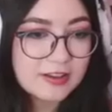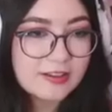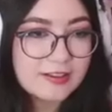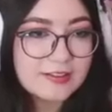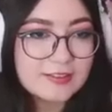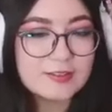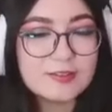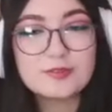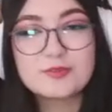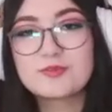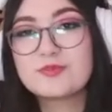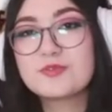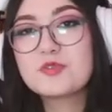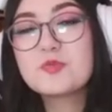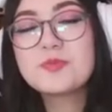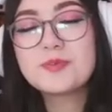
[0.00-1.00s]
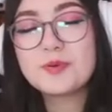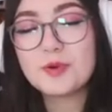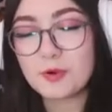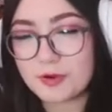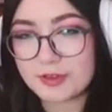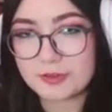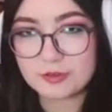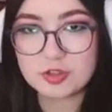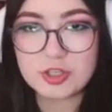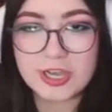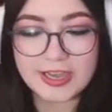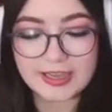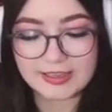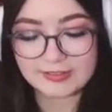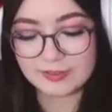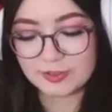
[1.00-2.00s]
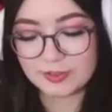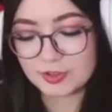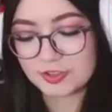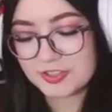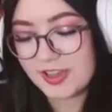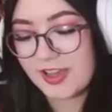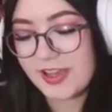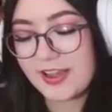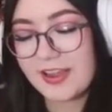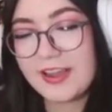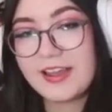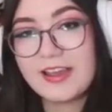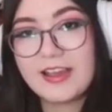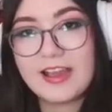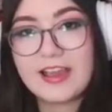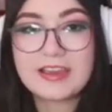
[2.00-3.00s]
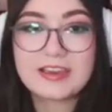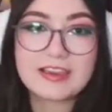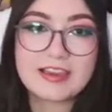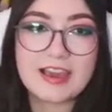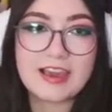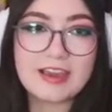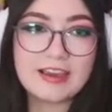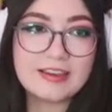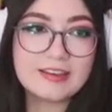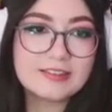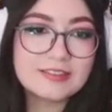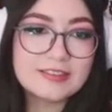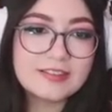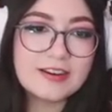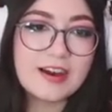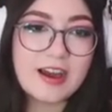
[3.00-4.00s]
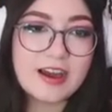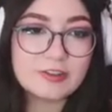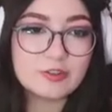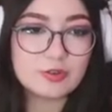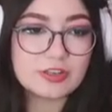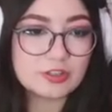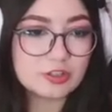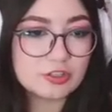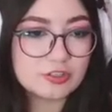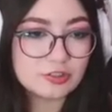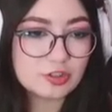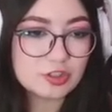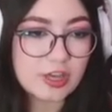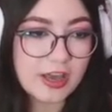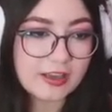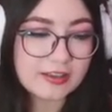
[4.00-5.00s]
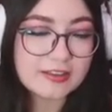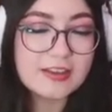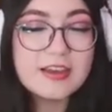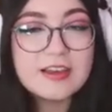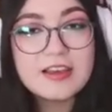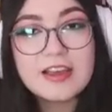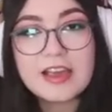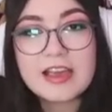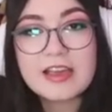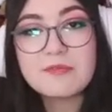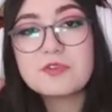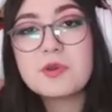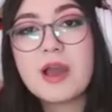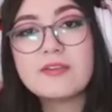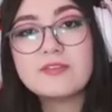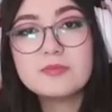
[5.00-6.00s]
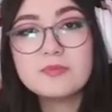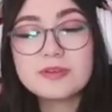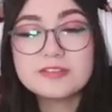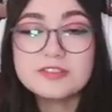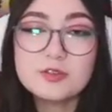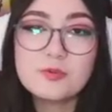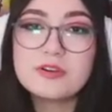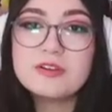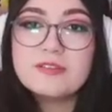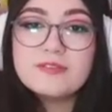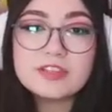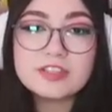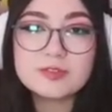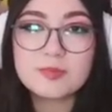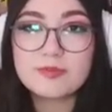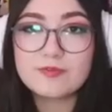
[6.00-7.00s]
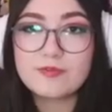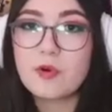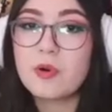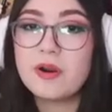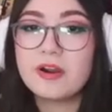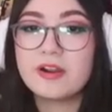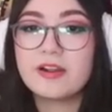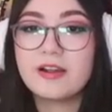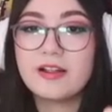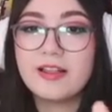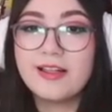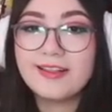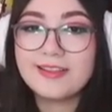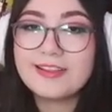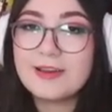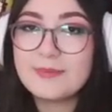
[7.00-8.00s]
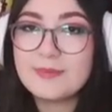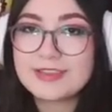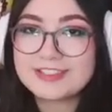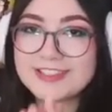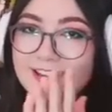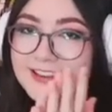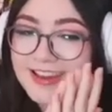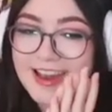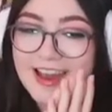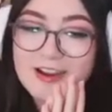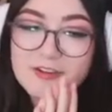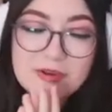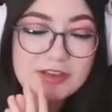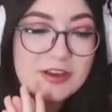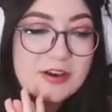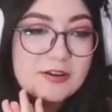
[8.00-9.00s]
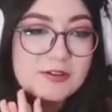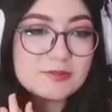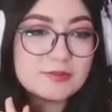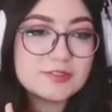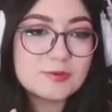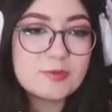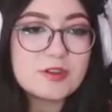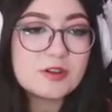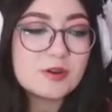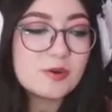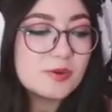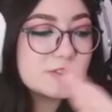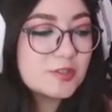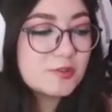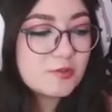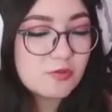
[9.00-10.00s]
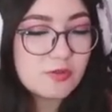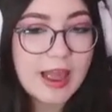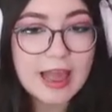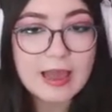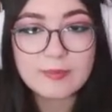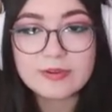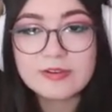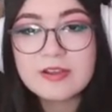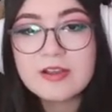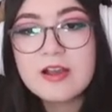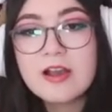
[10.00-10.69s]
it, group oil change, aka a hydration check. If you haven't been to one of these before, let me tell you how it goes. We are going to grab